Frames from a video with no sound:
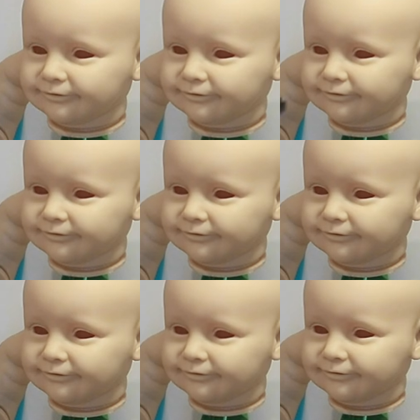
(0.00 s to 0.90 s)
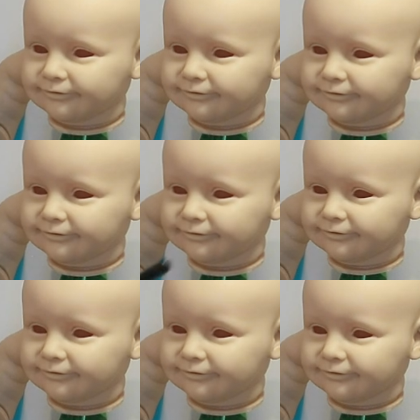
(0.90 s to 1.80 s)

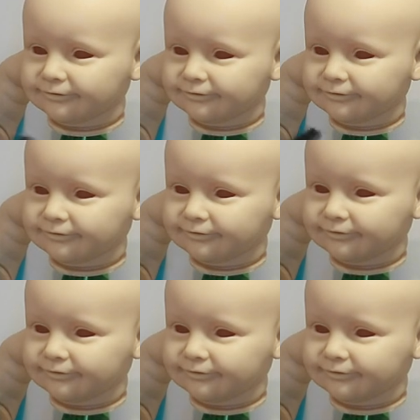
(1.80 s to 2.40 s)
No one is speaking in this clip.